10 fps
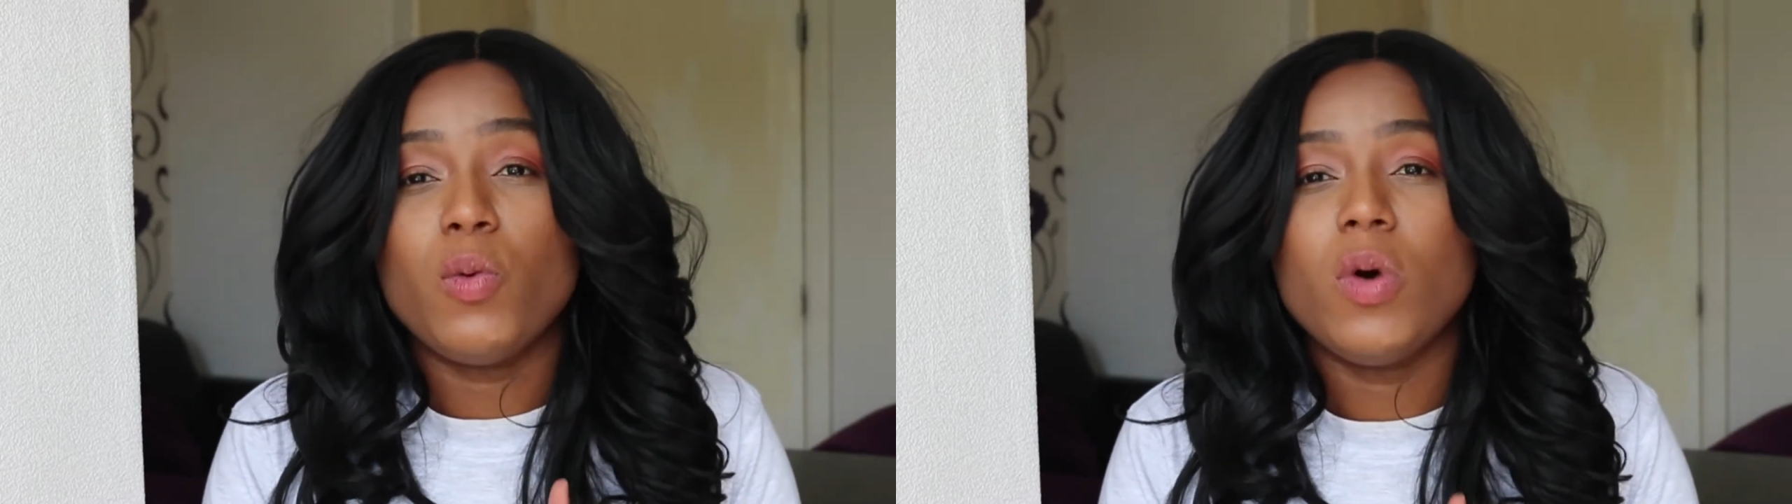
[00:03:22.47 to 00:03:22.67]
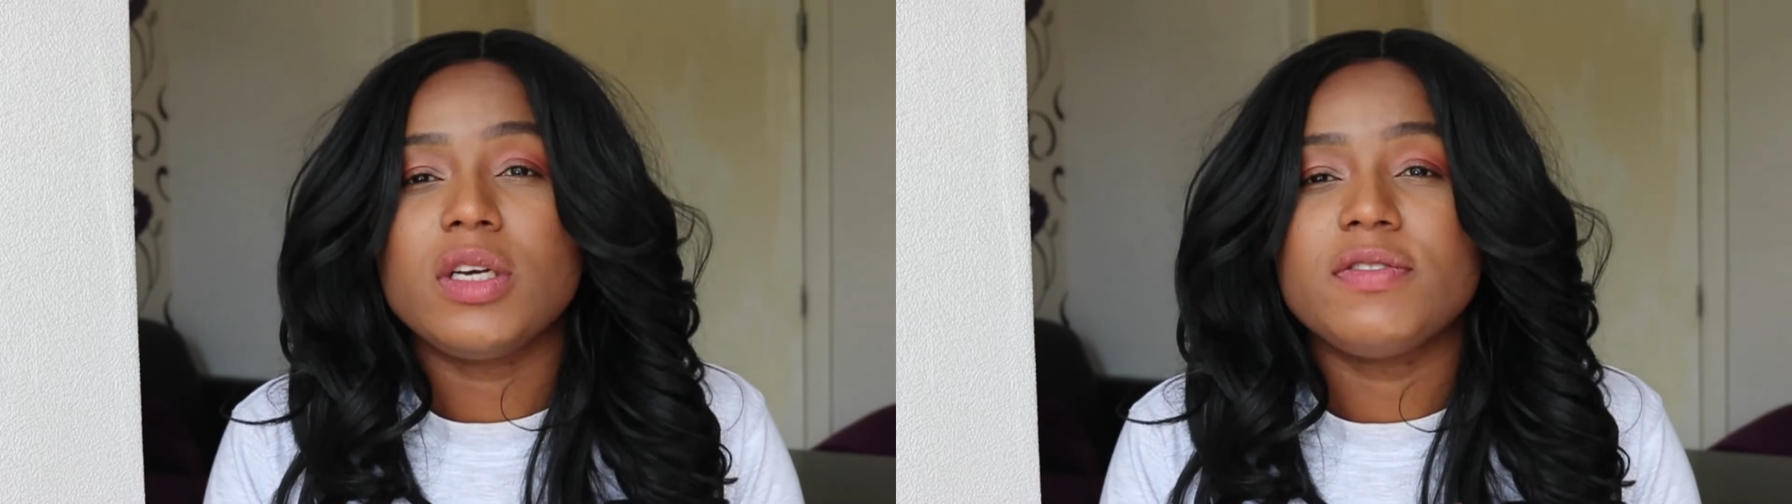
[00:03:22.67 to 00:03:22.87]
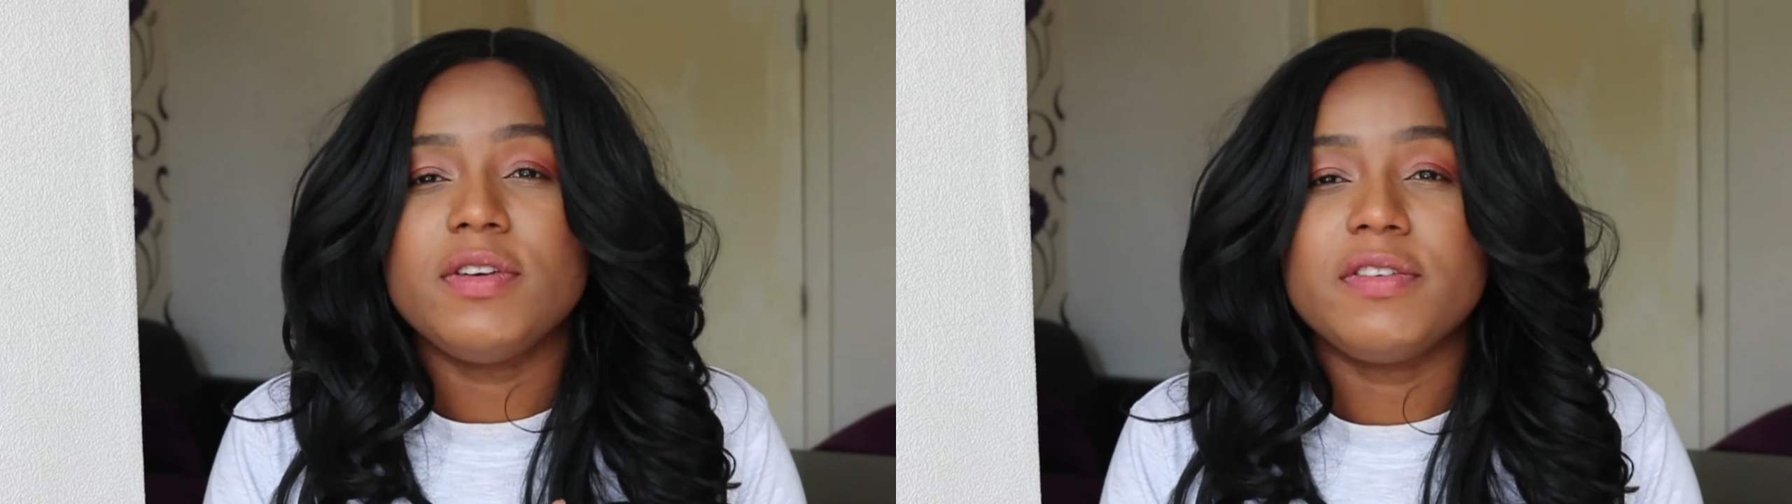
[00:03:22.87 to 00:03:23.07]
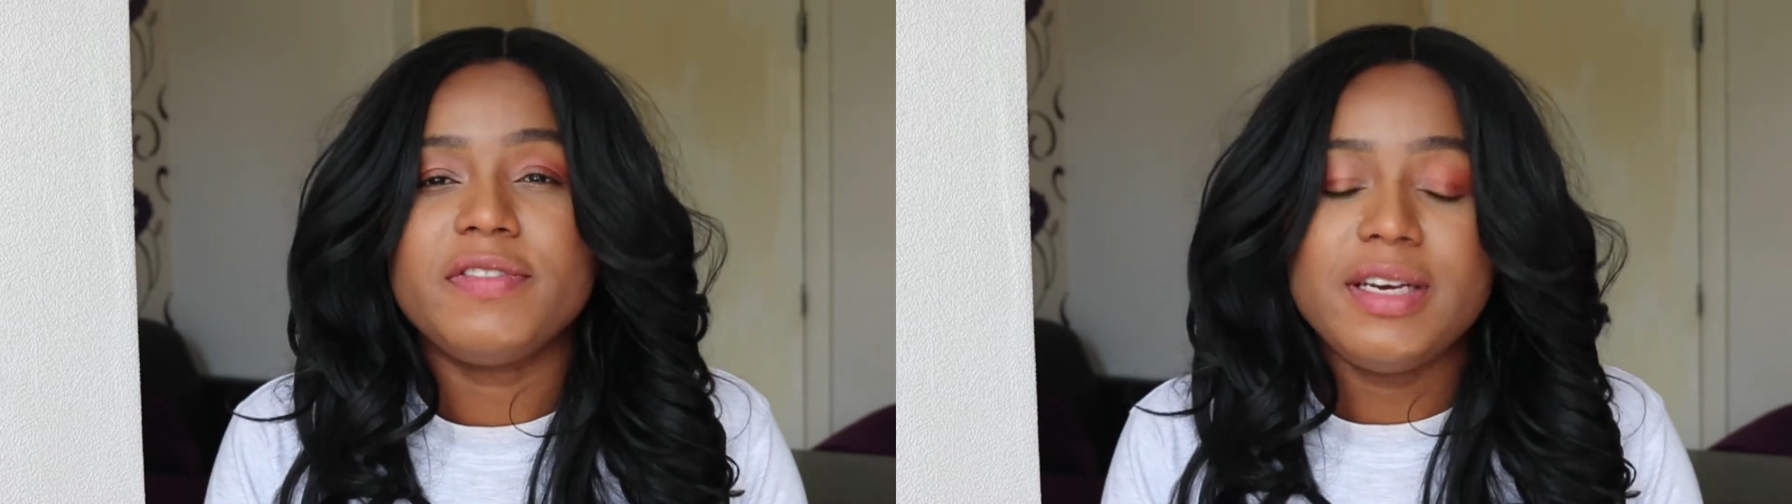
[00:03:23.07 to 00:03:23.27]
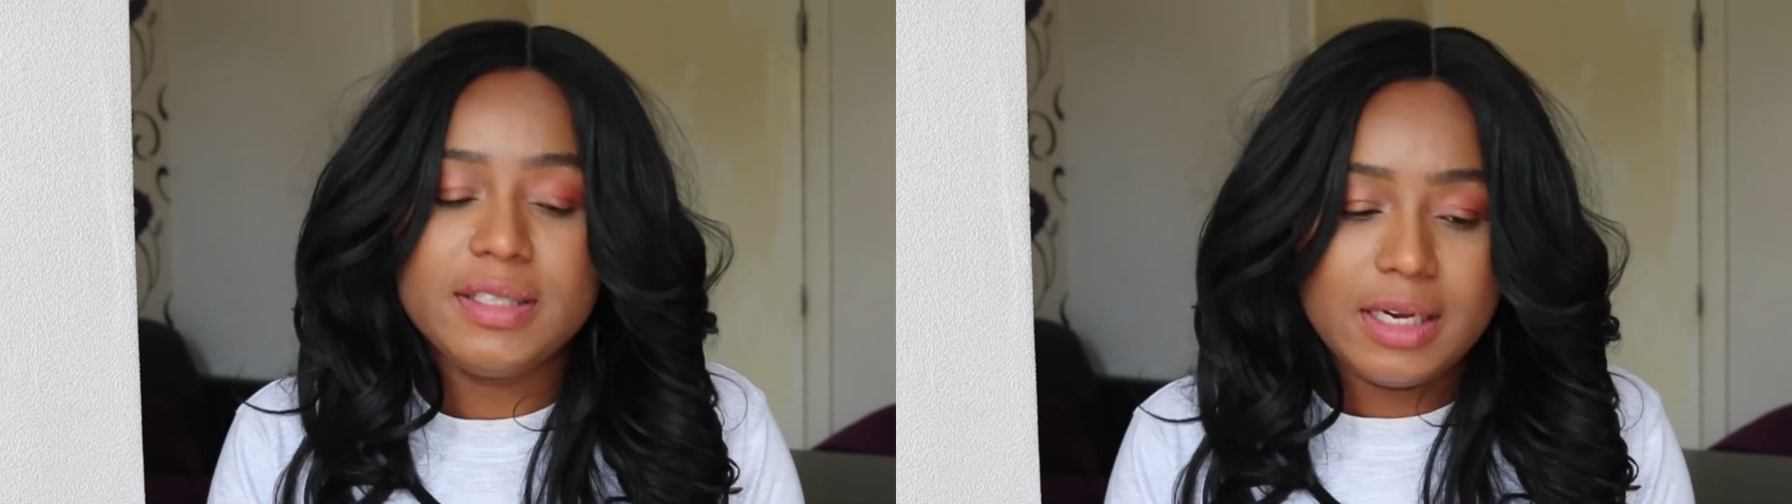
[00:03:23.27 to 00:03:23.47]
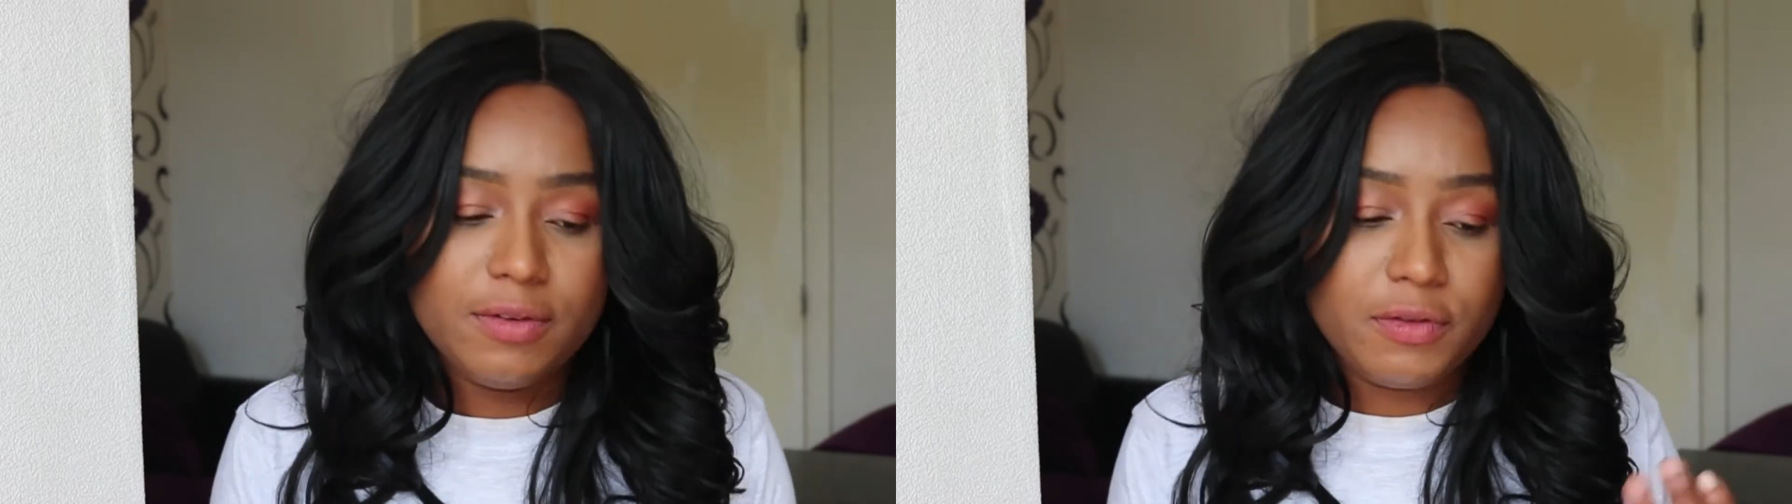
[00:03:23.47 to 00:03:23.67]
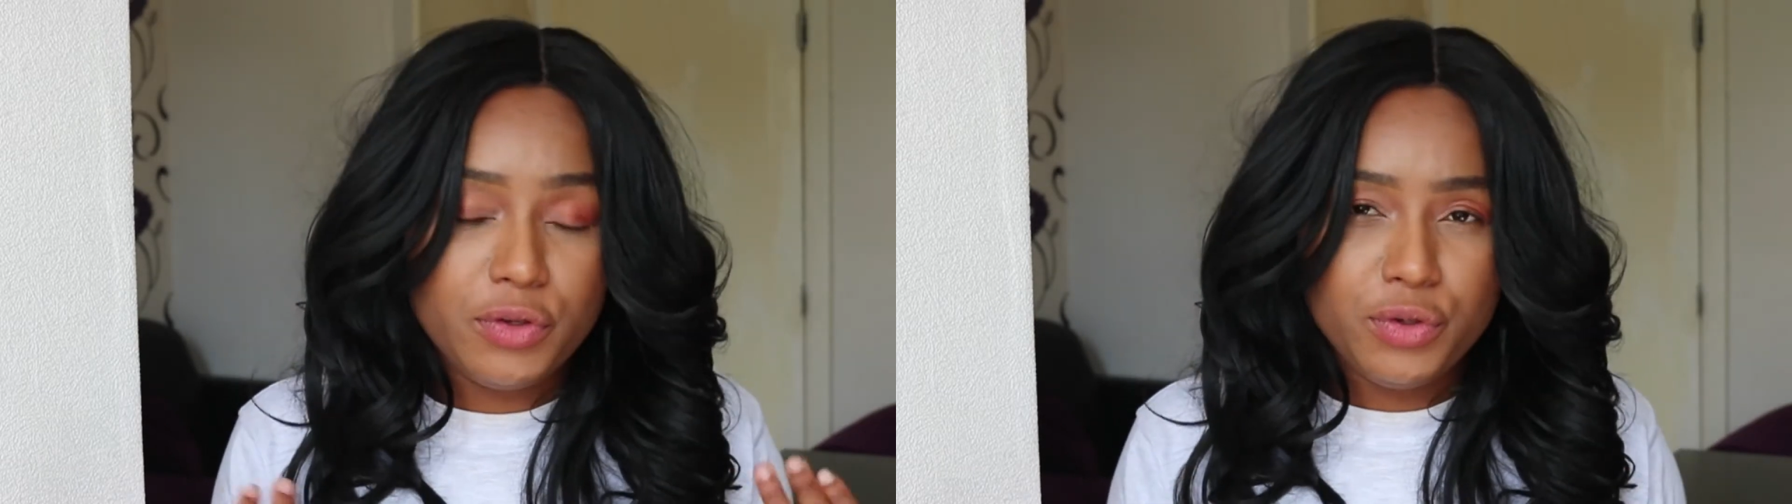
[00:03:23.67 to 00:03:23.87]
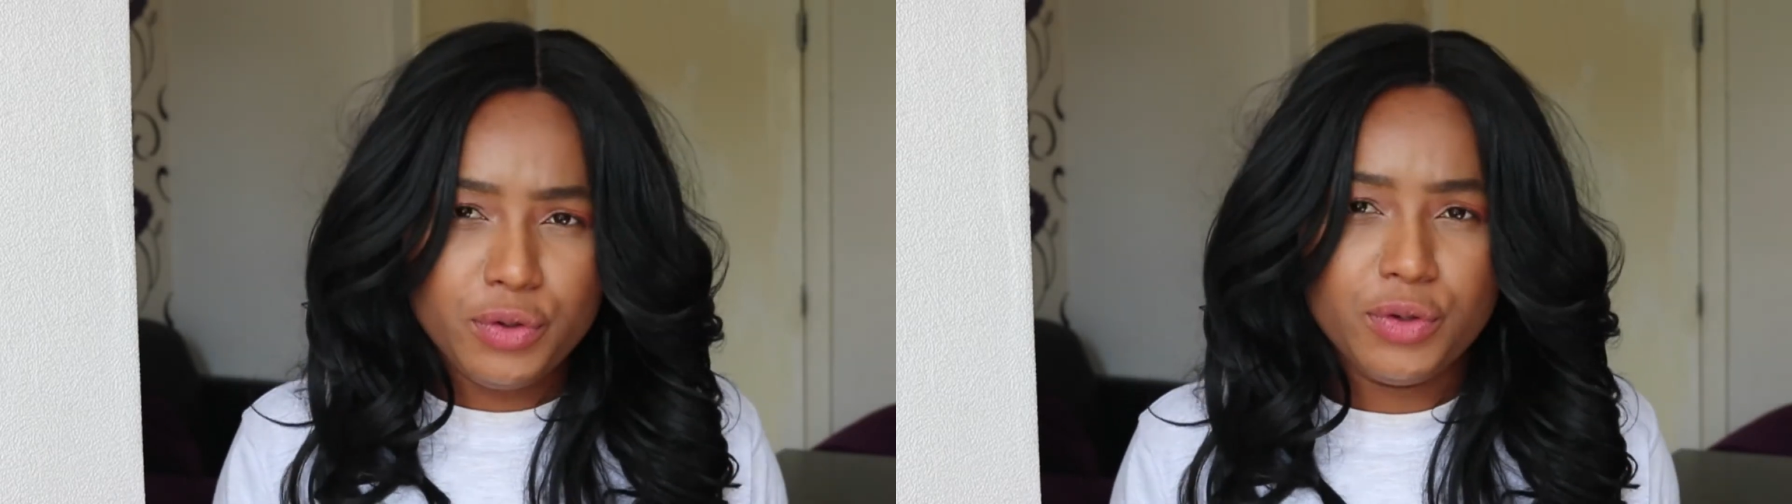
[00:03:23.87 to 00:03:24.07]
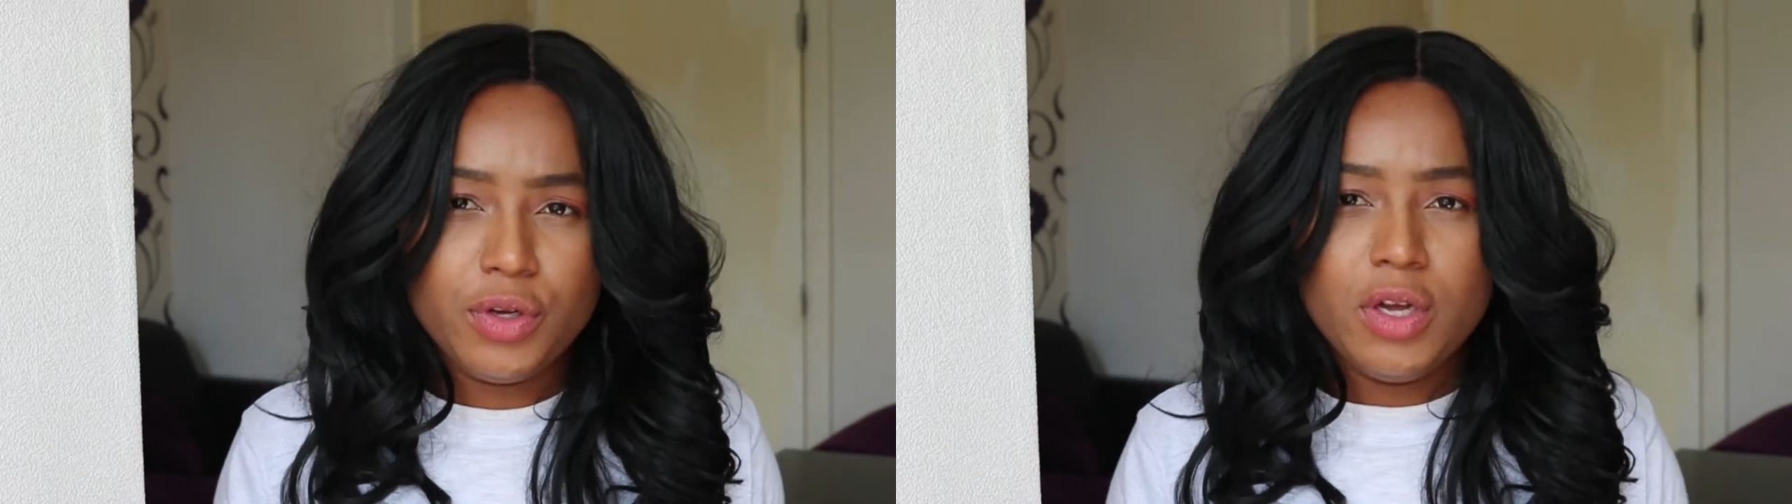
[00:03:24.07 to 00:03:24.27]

works for your face and for you.